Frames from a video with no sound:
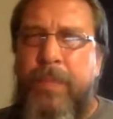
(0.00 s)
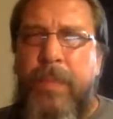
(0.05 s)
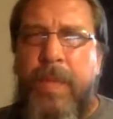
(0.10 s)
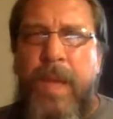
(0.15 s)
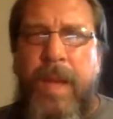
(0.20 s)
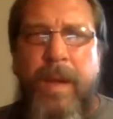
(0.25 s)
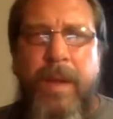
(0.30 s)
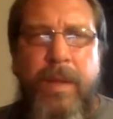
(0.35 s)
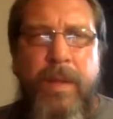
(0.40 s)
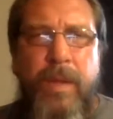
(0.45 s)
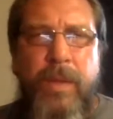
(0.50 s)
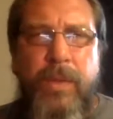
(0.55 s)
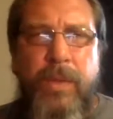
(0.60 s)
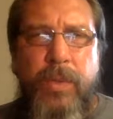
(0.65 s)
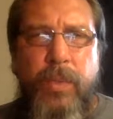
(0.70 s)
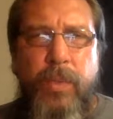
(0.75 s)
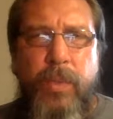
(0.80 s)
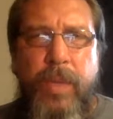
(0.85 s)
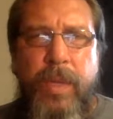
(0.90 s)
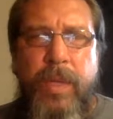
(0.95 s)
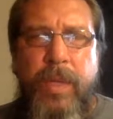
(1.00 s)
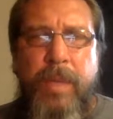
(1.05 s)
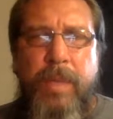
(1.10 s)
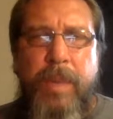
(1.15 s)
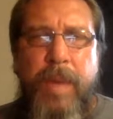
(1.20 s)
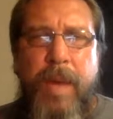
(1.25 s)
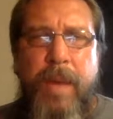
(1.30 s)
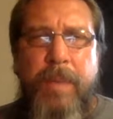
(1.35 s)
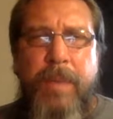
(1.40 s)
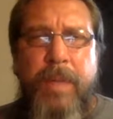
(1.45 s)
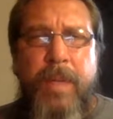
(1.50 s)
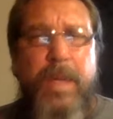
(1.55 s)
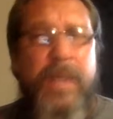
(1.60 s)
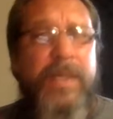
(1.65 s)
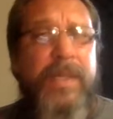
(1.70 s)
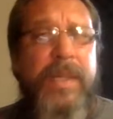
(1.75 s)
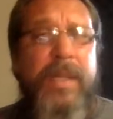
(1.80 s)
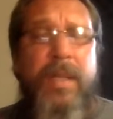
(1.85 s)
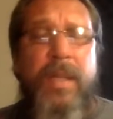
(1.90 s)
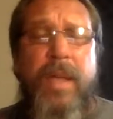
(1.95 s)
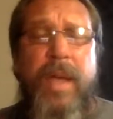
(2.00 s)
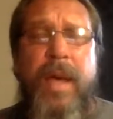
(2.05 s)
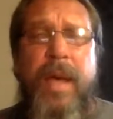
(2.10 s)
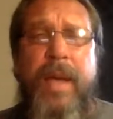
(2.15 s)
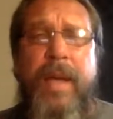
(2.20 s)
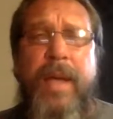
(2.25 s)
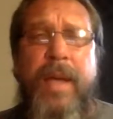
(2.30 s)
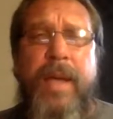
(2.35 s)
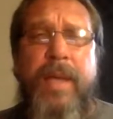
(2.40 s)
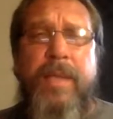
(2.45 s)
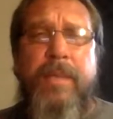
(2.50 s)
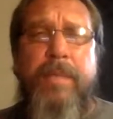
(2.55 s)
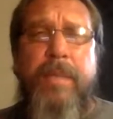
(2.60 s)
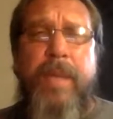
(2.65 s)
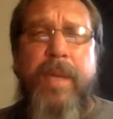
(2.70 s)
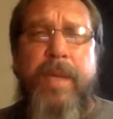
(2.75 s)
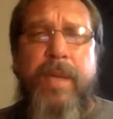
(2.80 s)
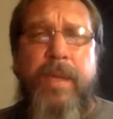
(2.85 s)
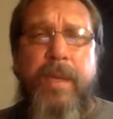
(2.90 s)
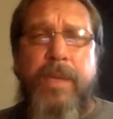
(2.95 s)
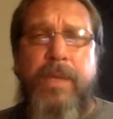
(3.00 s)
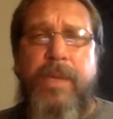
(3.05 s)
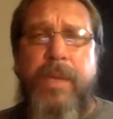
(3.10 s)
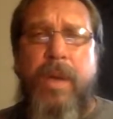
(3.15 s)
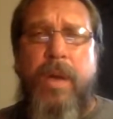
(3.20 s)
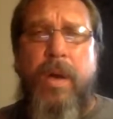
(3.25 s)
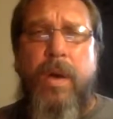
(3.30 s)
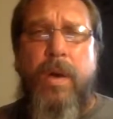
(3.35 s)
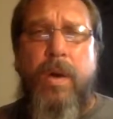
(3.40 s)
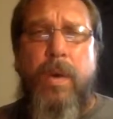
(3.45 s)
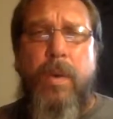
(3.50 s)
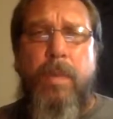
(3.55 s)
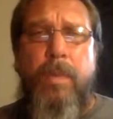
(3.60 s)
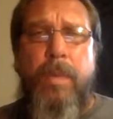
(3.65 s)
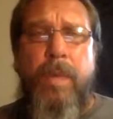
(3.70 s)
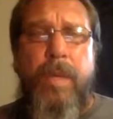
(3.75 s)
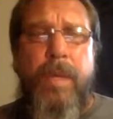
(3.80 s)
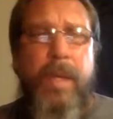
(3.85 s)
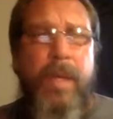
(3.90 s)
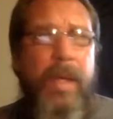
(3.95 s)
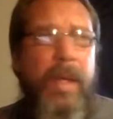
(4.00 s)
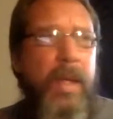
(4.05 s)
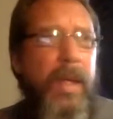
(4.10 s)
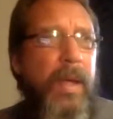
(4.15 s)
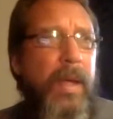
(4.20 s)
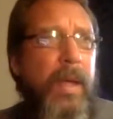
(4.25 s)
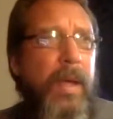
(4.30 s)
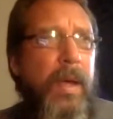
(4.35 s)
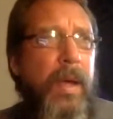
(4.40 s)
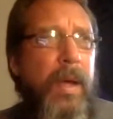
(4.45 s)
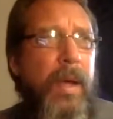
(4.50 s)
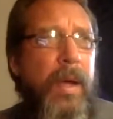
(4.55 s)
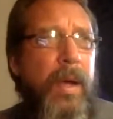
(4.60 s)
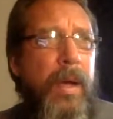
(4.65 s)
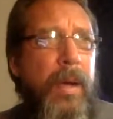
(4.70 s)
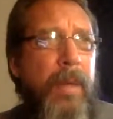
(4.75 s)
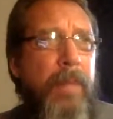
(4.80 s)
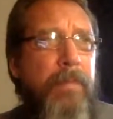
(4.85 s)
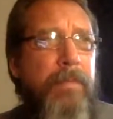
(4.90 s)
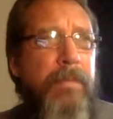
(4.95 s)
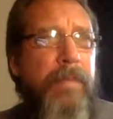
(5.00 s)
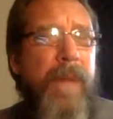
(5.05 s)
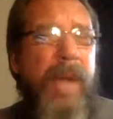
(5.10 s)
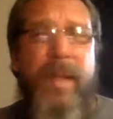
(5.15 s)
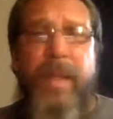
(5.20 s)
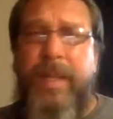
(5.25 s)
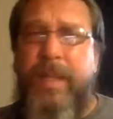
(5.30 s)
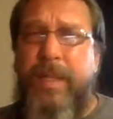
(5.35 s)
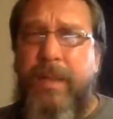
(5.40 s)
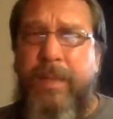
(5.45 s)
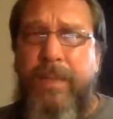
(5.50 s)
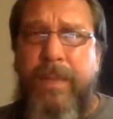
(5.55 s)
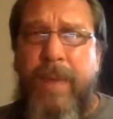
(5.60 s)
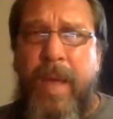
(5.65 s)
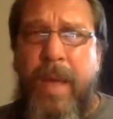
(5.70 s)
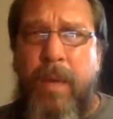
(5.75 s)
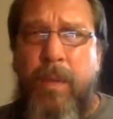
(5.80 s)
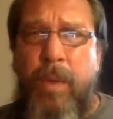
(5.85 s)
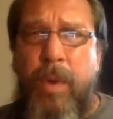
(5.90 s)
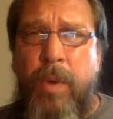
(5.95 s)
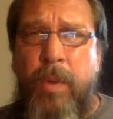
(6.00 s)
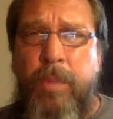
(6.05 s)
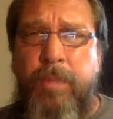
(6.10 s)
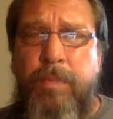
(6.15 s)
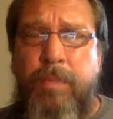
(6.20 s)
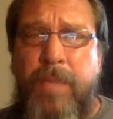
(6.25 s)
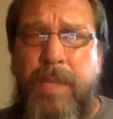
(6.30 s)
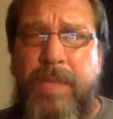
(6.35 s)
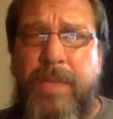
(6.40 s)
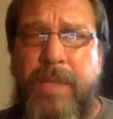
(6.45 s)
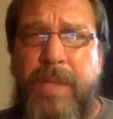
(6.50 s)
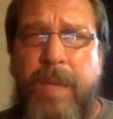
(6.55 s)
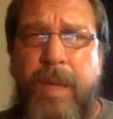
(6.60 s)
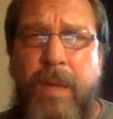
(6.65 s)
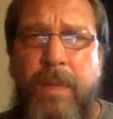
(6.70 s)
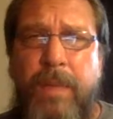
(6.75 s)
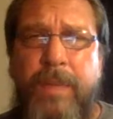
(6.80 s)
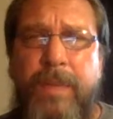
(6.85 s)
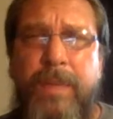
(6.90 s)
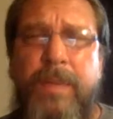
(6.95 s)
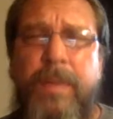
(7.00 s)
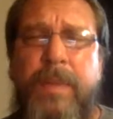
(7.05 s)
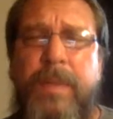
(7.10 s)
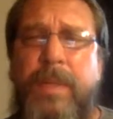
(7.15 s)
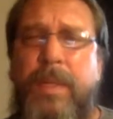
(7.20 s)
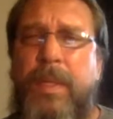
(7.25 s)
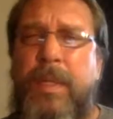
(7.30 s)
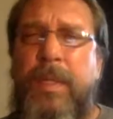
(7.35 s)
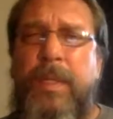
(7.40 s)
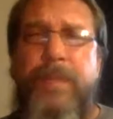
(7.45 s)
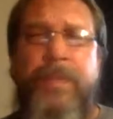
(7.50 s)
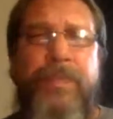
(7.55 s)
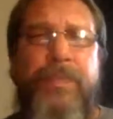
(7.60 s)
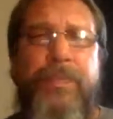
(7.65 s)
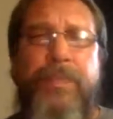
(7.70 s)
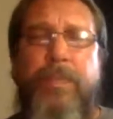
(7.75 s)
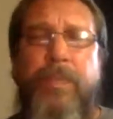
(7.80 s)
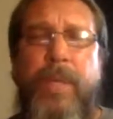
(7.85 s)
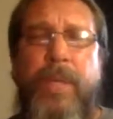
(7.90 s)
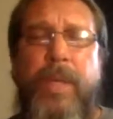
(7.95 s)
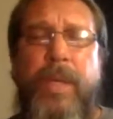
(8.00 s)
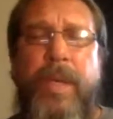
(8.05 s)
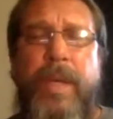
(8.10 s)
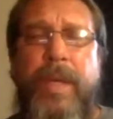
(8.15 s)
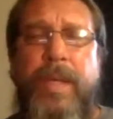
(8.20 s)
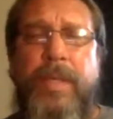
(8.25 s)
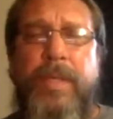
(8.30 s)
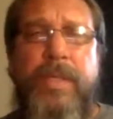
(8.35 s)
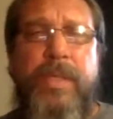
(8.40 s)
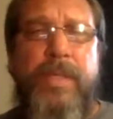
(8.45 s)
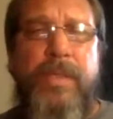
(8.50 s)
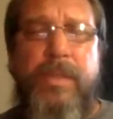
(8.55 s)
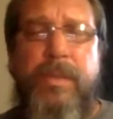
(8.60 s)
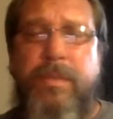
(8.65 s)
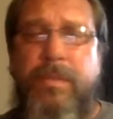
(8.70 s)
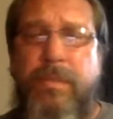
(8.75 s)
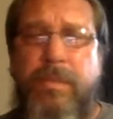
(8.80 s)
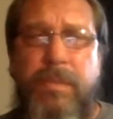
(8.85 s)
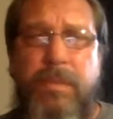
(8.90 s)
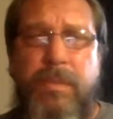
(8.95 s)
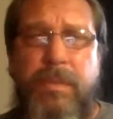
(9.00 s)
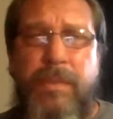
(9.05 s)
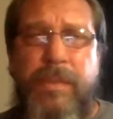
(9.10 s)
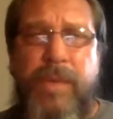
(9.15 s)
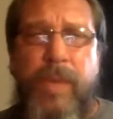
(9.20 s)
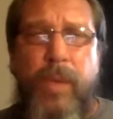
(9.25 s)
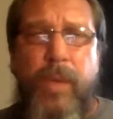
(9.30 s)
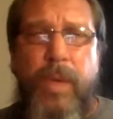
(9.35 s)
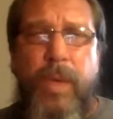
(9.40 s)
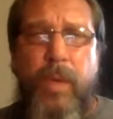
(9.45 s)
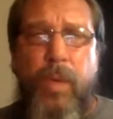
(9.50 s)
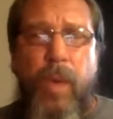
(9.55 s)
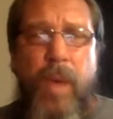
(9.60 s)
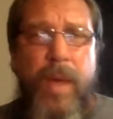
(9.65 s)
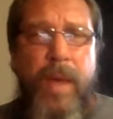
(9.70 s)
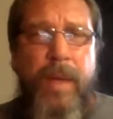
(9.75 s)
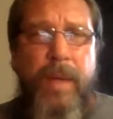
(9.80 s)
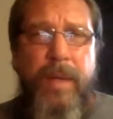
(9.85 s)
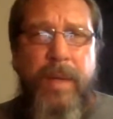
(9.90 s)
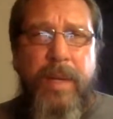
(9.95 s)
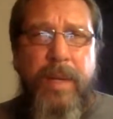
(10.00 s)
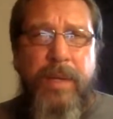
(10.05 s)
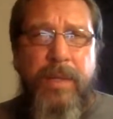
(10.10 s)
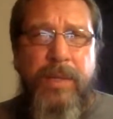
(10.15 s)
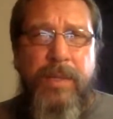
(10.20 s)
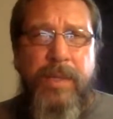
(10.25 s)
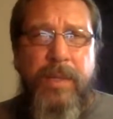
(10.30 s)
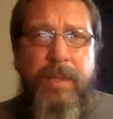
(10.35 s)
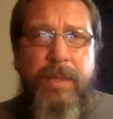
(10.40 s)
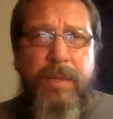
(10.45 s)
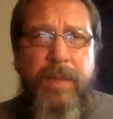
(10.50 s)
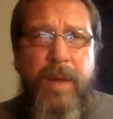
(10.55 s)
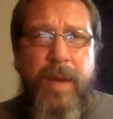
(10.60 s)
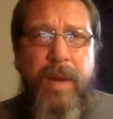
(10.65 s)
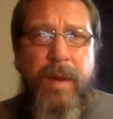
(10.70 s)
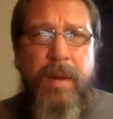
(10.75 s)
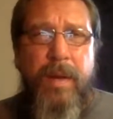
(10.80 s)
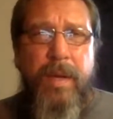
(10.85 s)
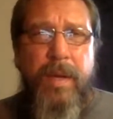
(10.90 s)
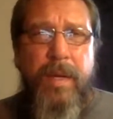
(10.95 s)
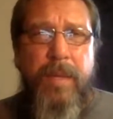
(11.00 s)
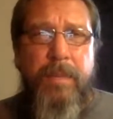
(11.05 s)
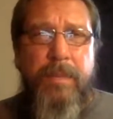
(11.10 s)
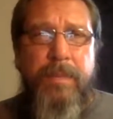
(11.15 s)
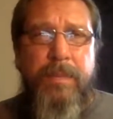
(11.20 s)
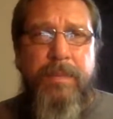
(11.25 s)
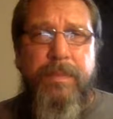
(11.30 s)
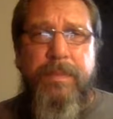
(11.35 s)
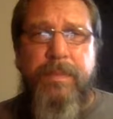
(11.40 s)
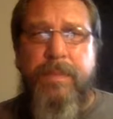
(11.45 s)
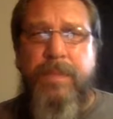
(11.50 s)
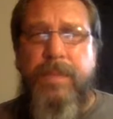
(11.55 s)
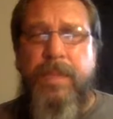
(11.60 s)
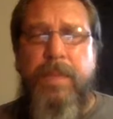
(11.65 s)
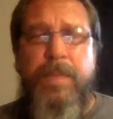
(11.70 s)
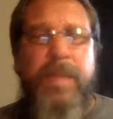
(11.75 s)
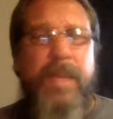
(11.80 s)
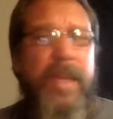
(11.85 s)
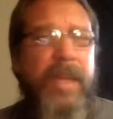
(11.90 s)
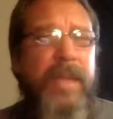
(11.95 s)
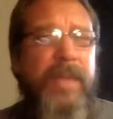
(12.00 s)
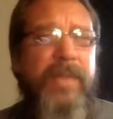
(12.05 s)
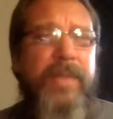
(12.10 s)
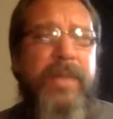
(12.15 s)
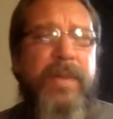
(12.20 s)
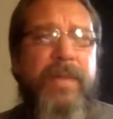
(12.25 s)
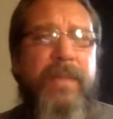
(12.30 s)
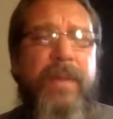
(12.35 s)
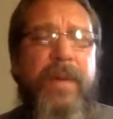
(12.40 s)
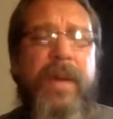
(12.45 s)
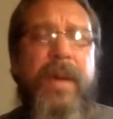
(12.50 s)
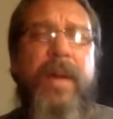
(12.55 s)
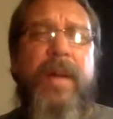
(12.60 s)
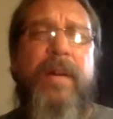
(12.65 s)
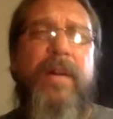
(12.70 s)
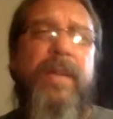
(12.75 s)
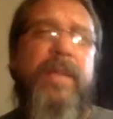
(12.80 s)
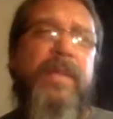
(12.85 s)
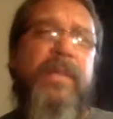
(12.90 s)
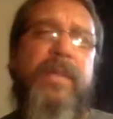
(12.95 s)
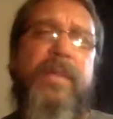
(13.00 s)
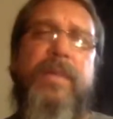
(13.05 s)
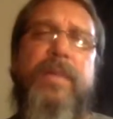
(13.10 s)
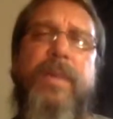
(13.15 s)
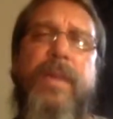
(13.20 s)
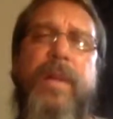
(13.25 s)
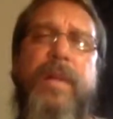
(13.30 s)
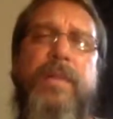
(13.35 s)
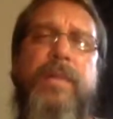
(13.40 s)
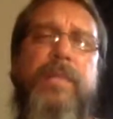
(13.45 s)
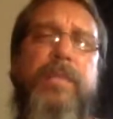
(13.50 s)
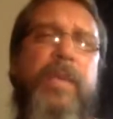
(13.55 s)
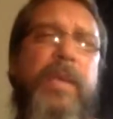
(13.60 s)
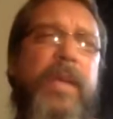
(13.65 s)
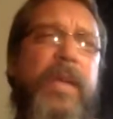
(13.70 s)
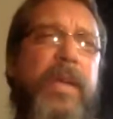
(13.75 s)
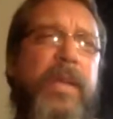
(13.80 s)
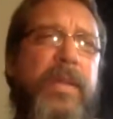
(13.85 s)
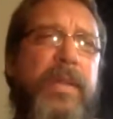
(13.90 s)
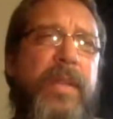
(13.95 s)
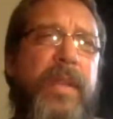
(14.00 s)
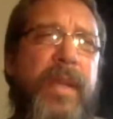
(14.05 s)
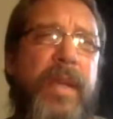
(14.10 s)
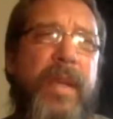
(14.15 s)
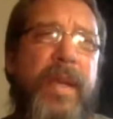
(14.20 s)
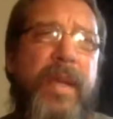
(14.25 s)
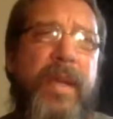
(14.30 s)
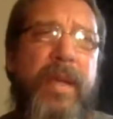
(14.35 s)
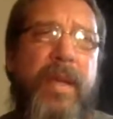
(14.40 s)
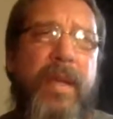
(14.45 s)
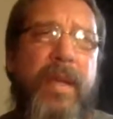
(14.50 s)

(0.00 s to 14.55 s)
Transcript: I hear those are really popular. I see a lot of guys making those at home. I like the fat rope myself. You can get it just soaking wet and it'll still fire up. Some of the instant fire is a pretty good thing.